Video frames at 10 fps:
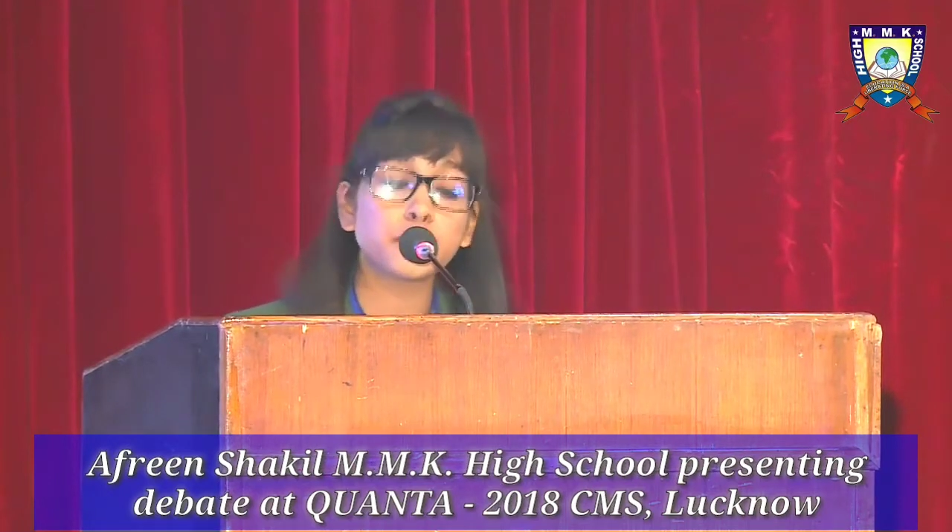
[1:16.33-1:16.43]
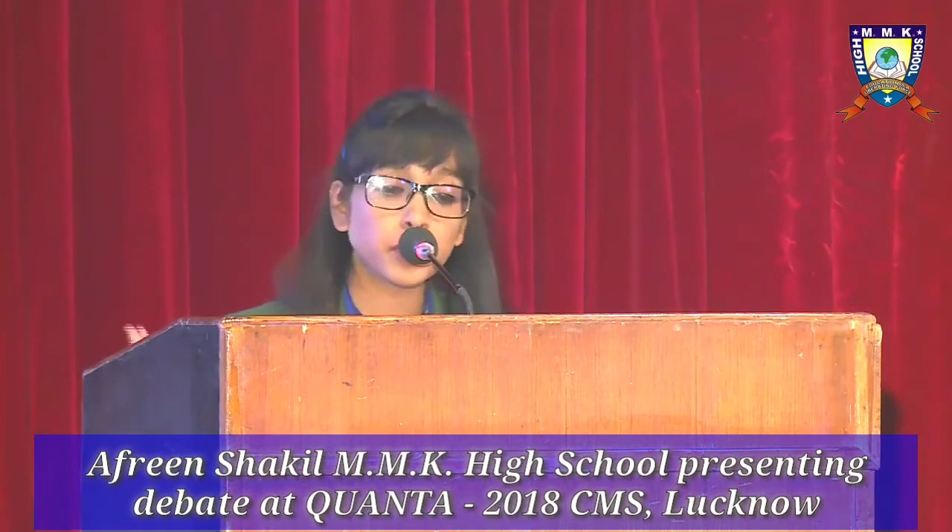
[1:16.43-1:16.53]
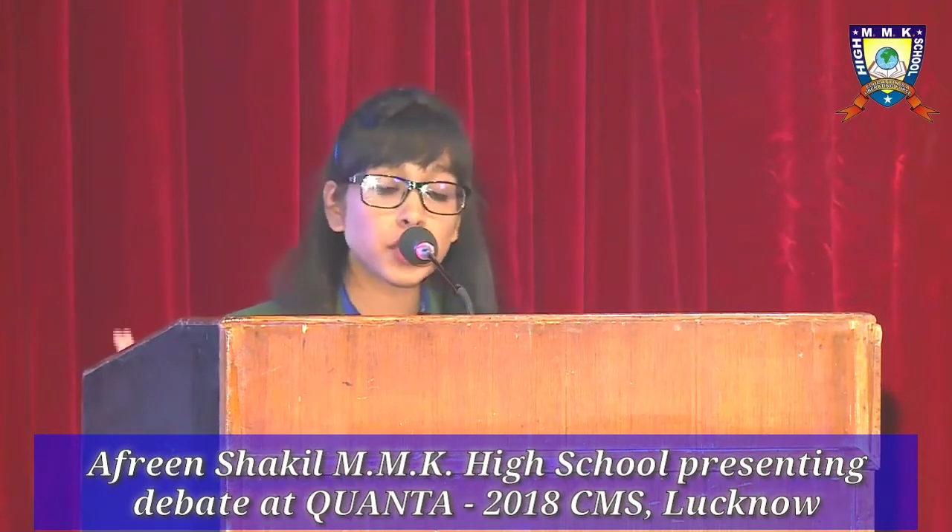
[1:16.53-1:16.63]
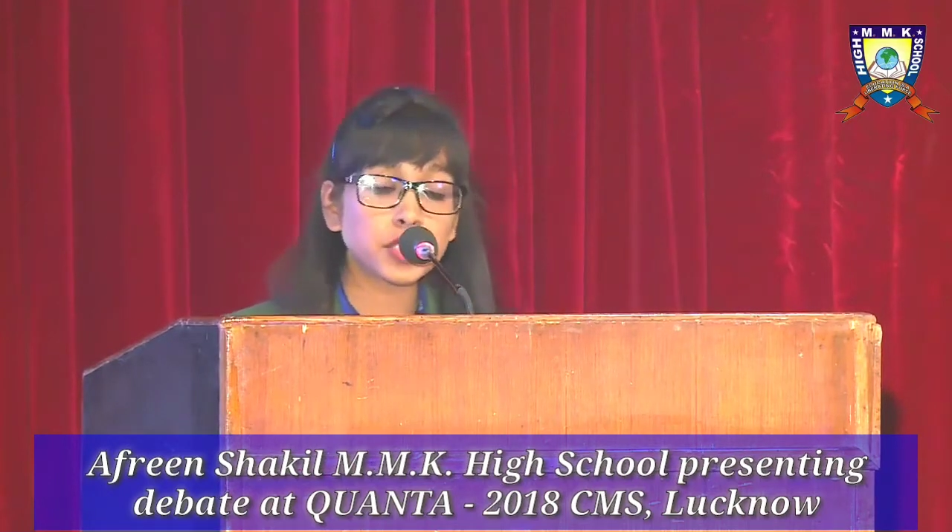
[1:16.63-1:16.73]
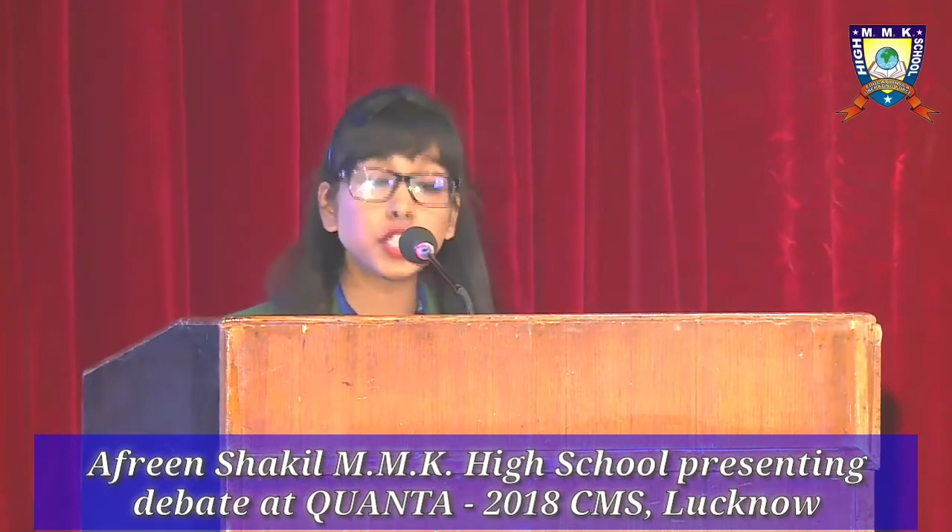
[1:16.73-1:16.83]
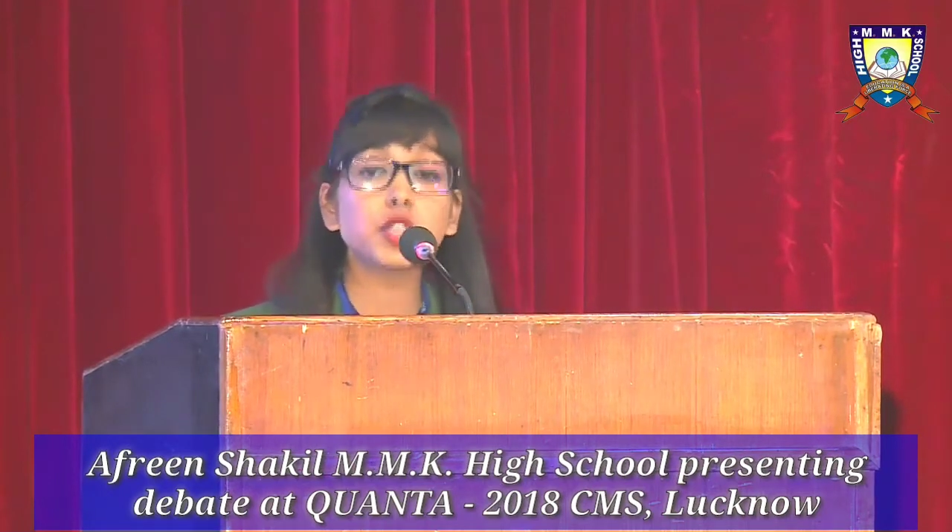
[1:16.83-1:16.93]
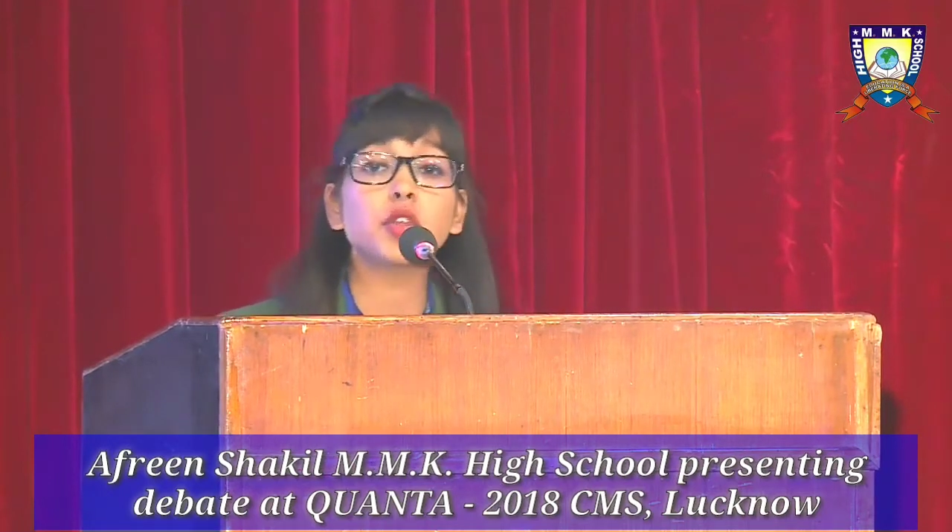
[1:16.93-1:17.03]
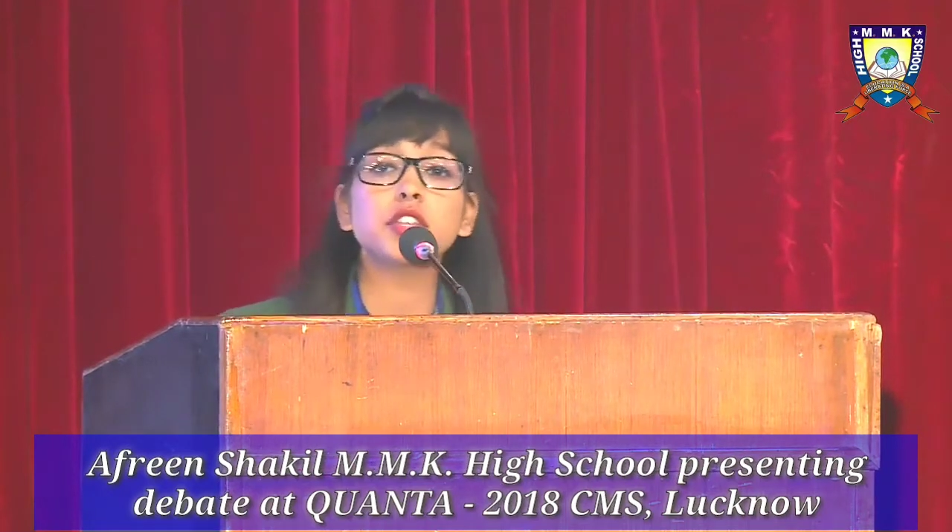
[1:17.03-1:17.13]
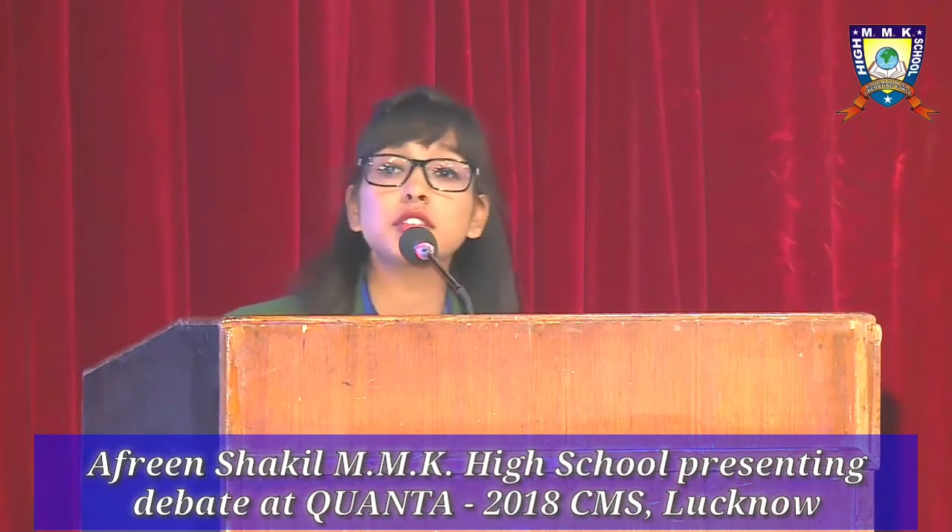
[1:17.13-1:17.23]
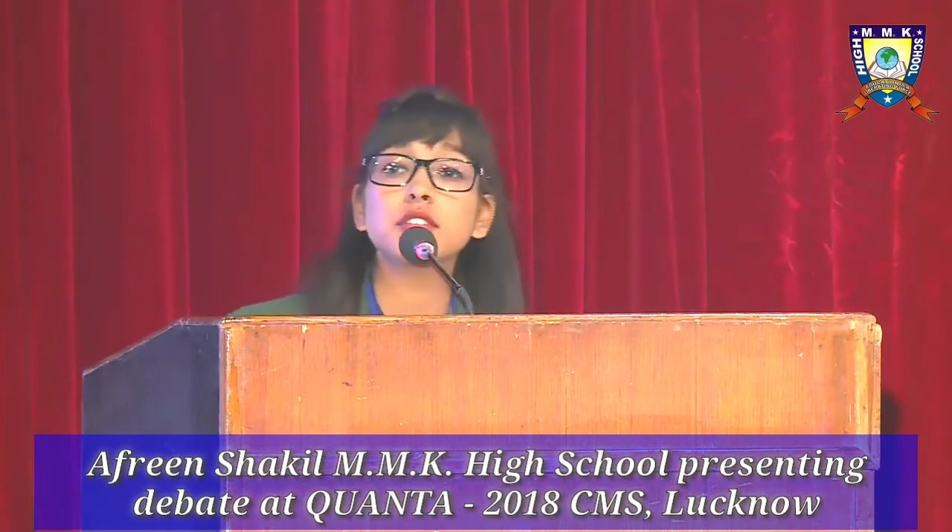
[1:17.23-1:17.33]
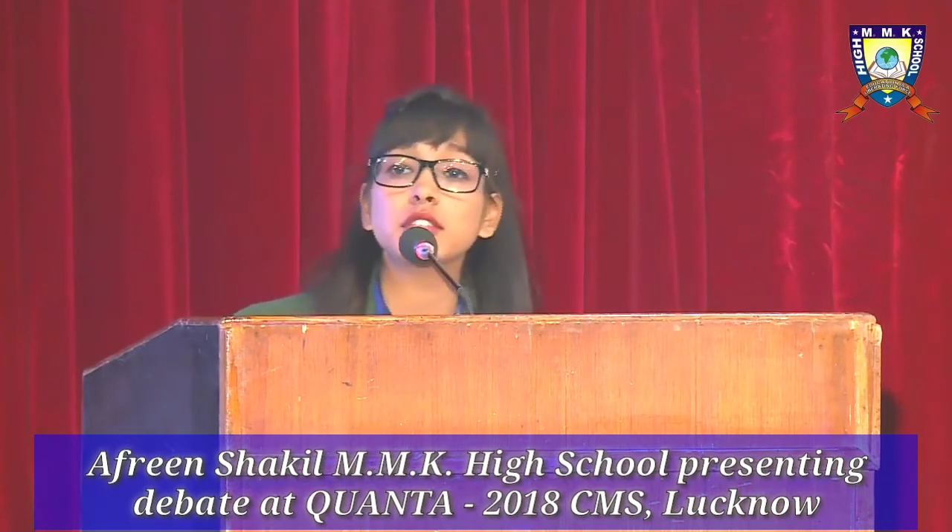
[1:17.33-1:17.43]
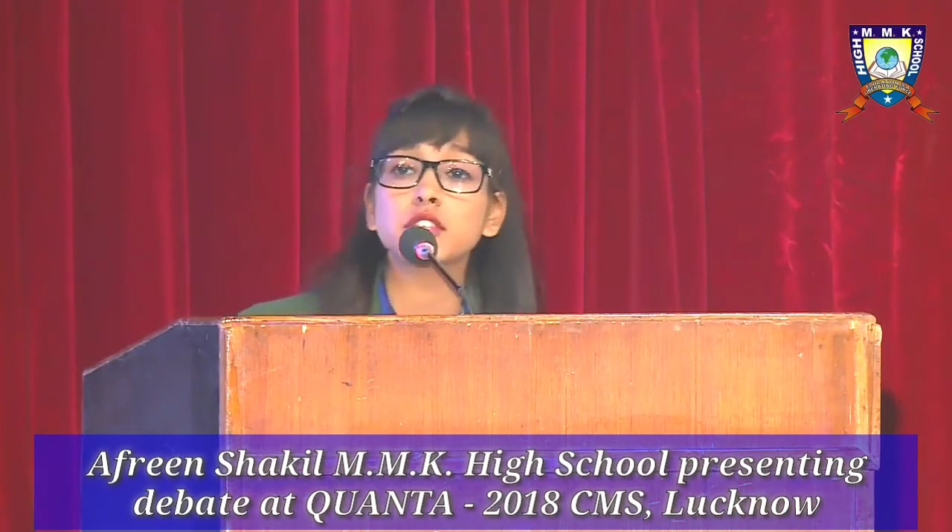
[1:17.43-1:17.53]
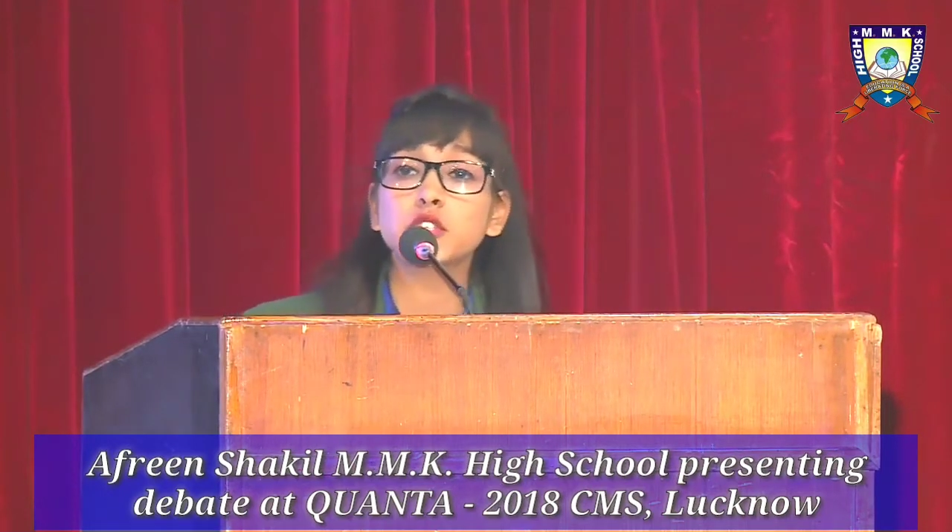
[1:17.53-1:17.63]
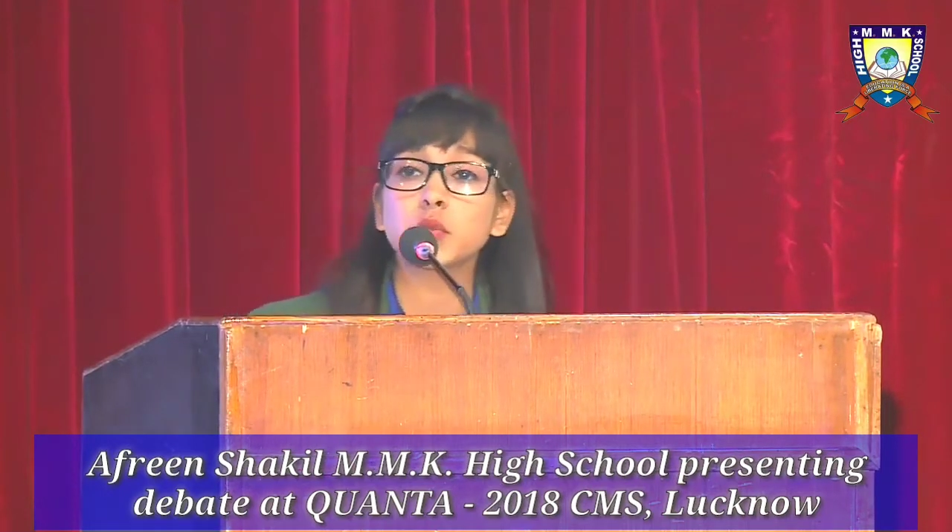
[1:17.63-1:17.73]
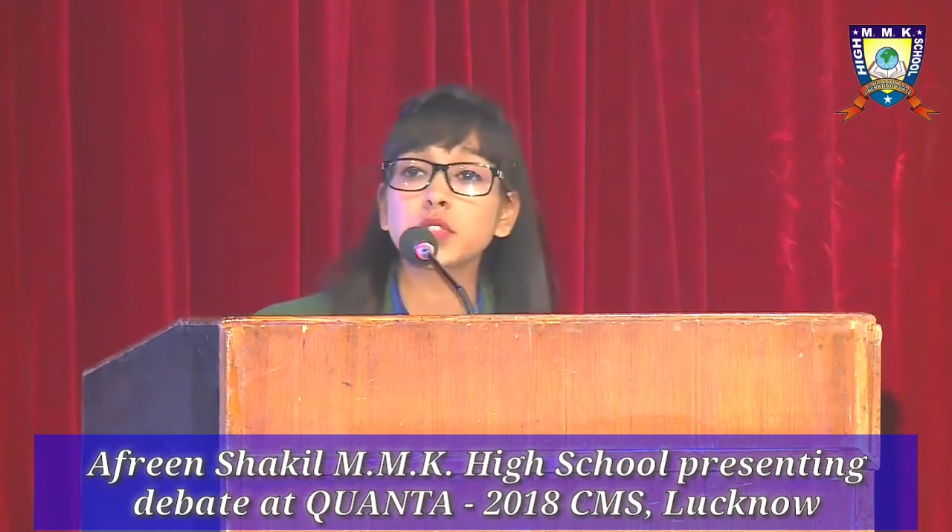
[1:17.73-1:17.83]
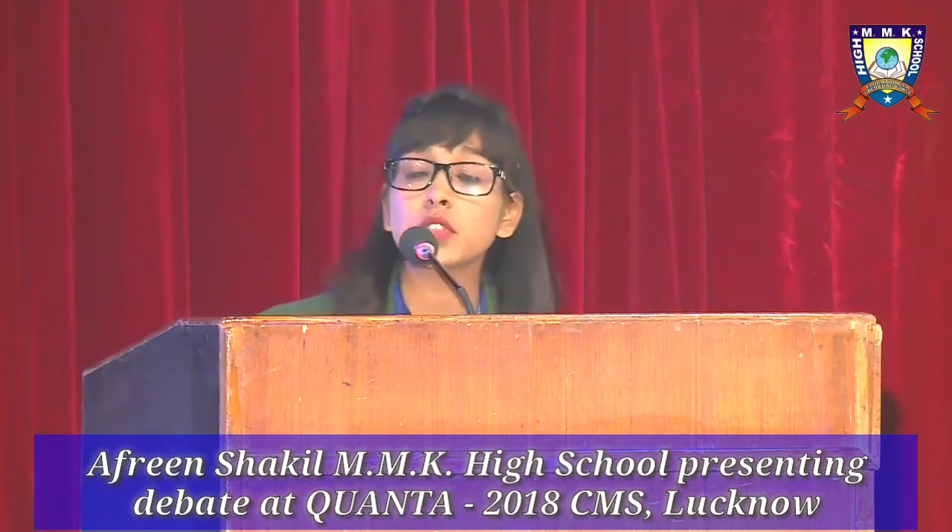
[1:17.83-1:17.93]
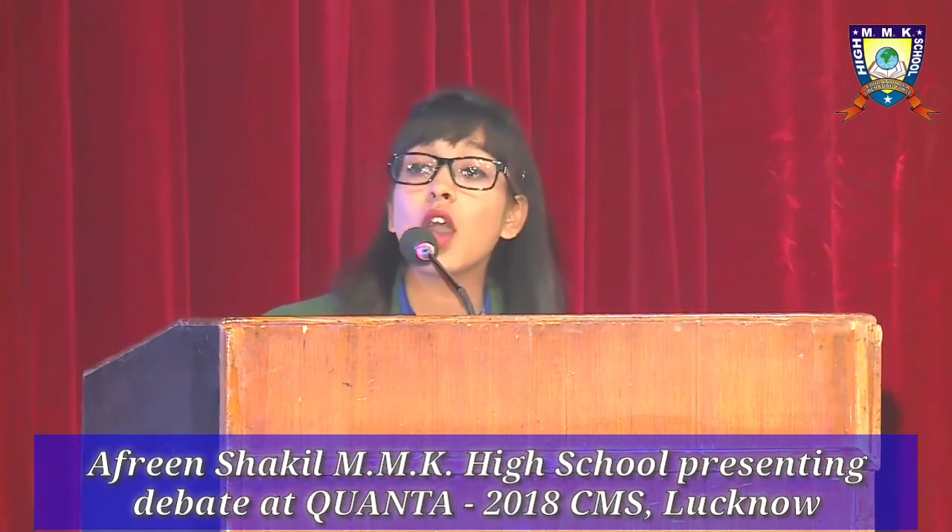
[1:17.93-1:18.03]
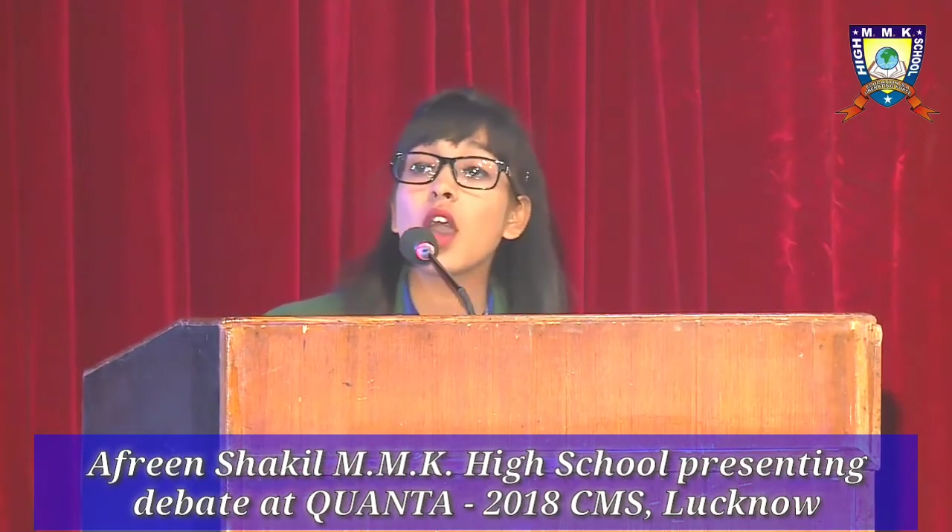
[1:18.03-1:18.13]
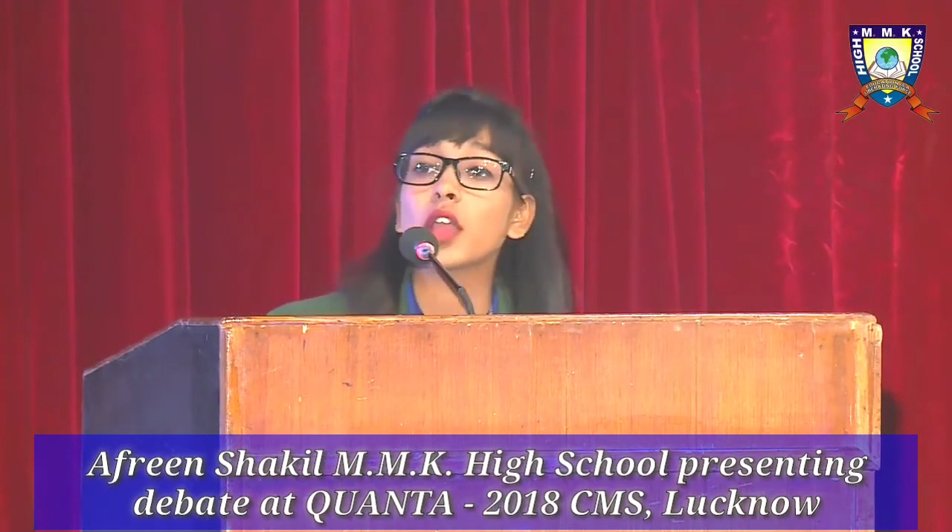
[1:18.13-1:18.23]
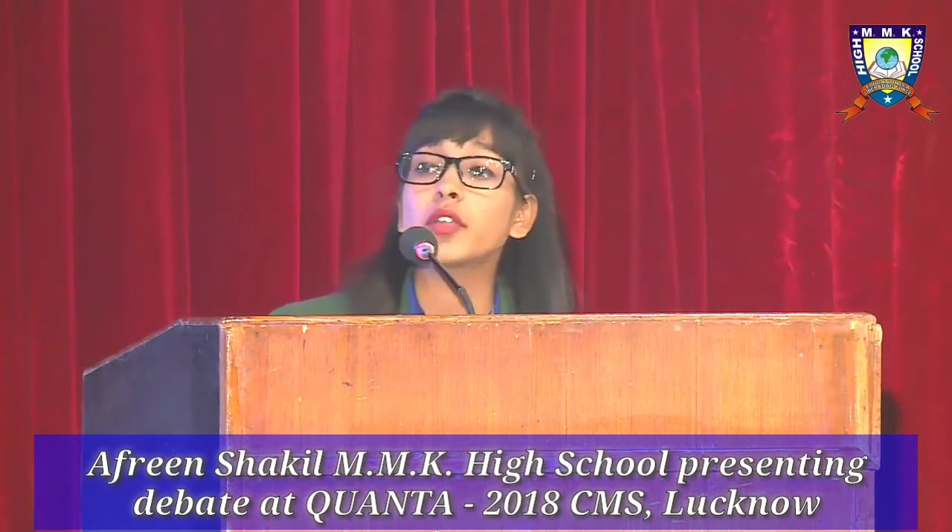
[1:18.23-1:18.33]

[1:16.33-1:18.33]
securities issues a,